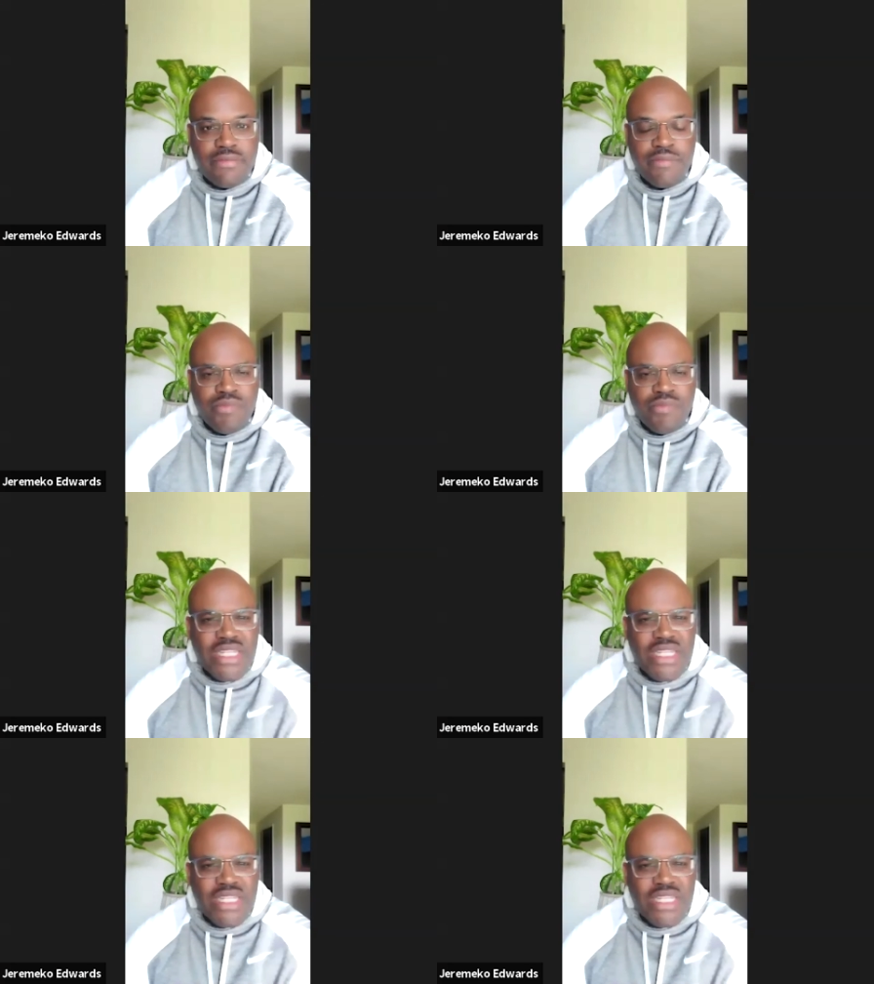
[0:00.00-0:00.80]
That's
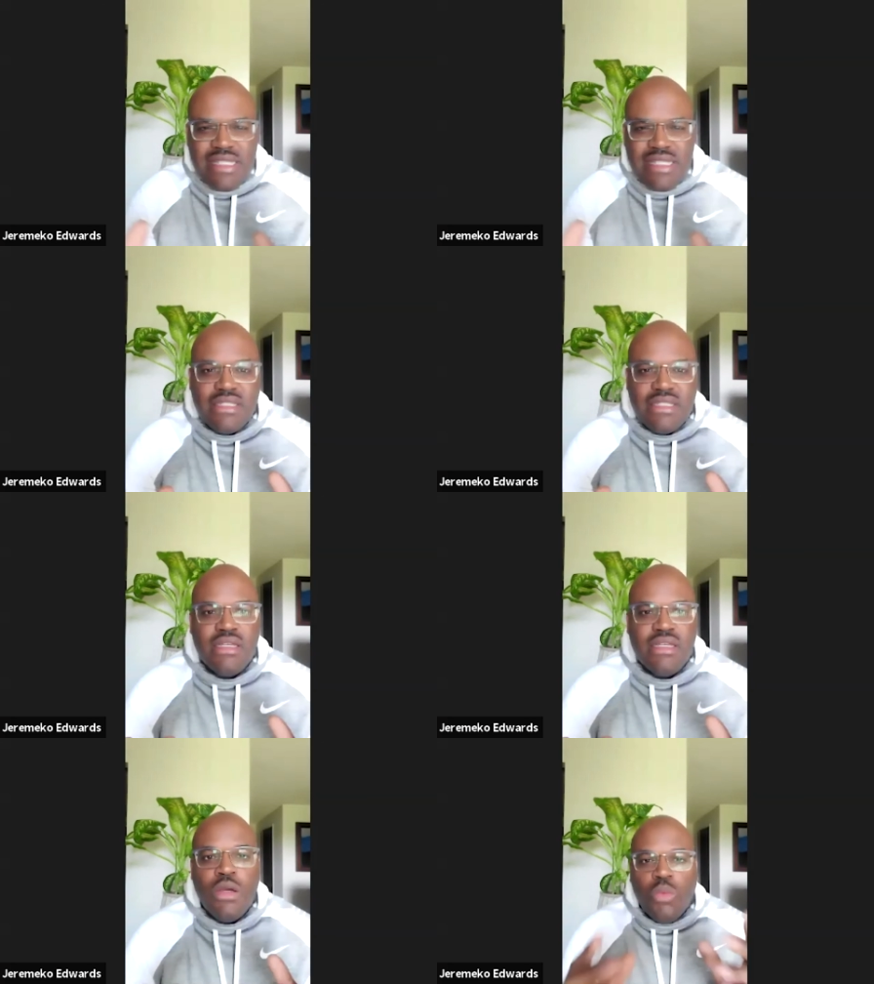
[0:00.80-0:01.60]
crazy.
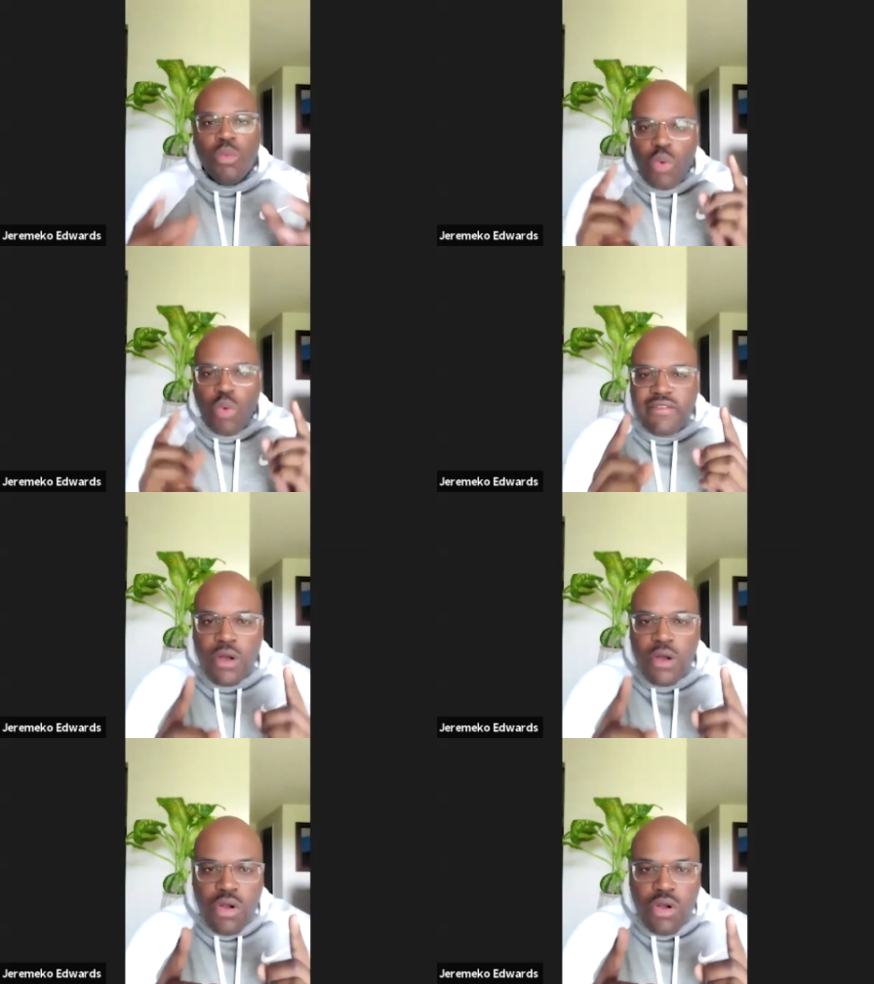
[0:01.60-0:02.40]
One phone
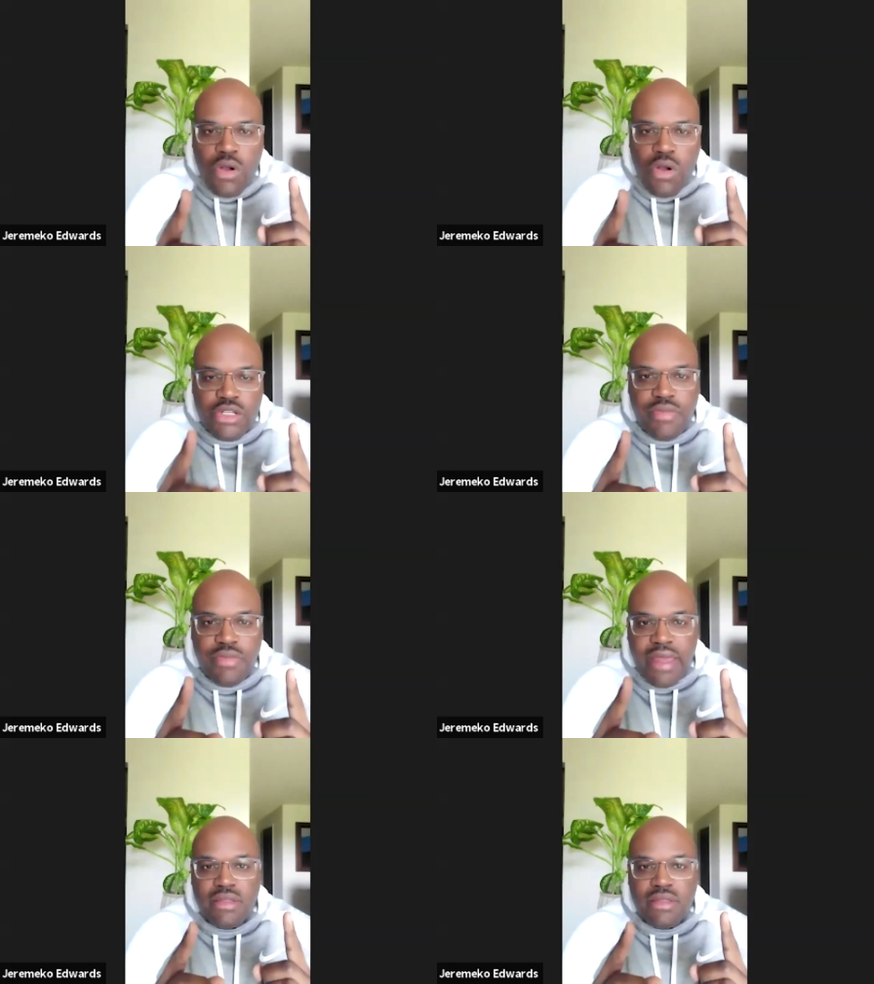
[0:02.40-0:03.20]
call can do
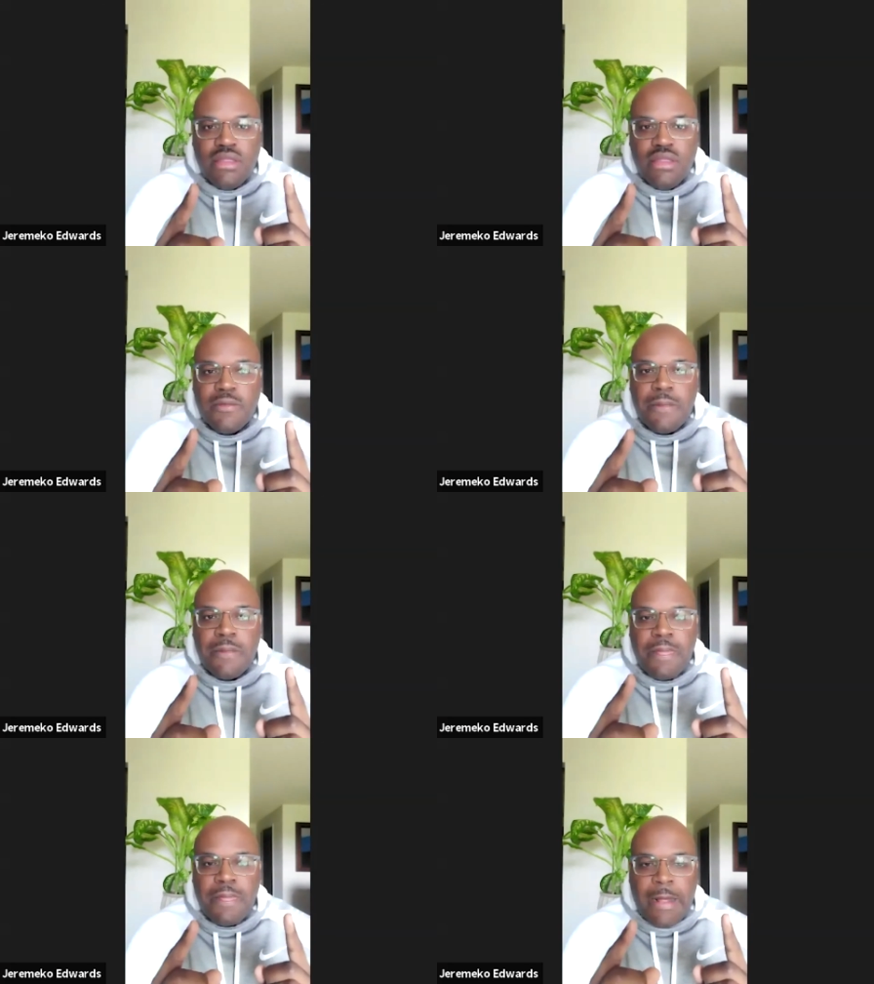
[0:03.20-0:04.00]
that.
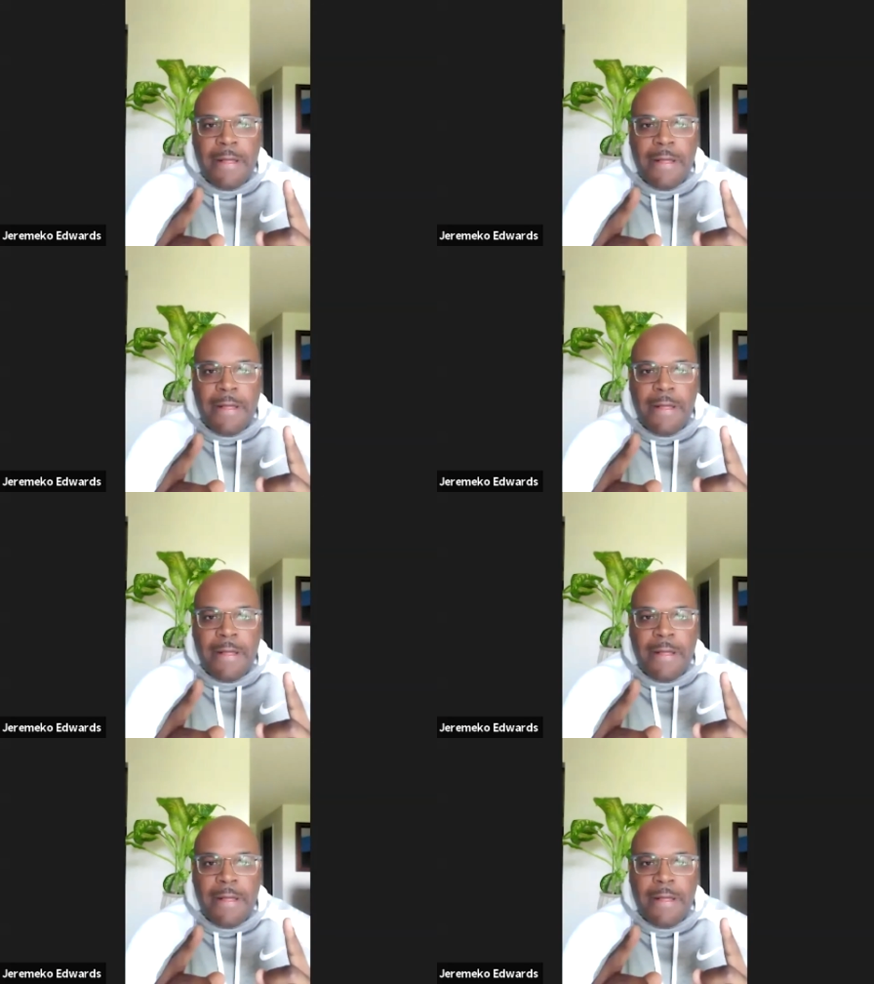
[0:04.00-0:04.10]
Okay?